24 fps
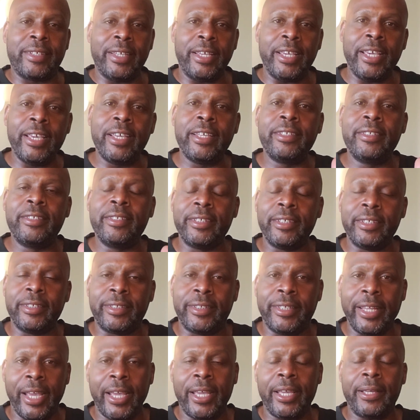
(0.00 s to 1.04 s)
the end of the
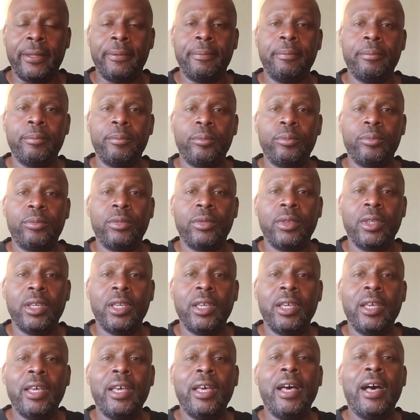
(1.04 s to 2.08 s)
day,
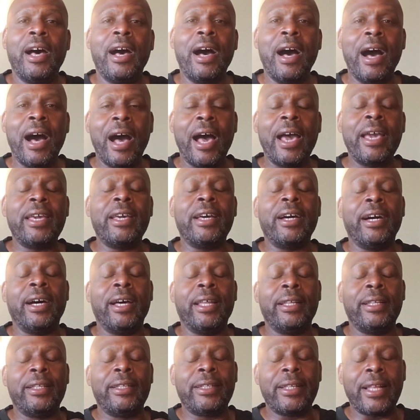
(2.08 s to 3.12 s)
I
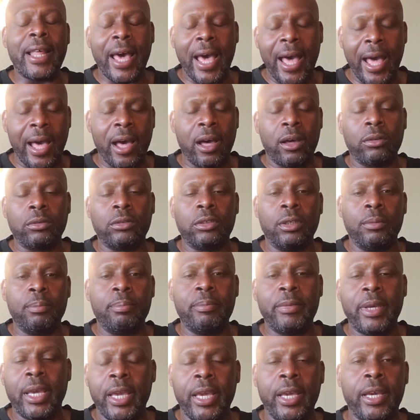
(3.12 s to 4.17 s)
allowed a
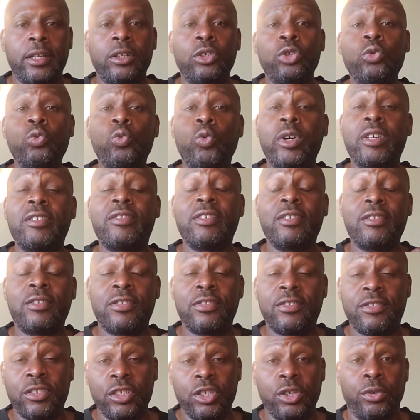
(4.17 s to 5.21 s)
man who wasn't
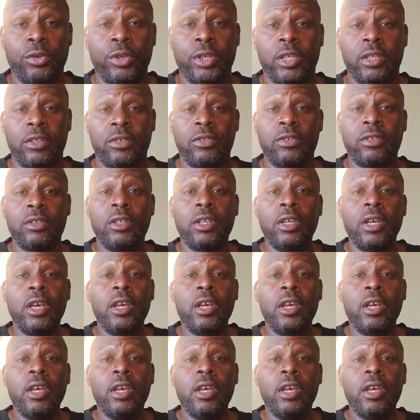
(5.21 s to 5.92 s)
serious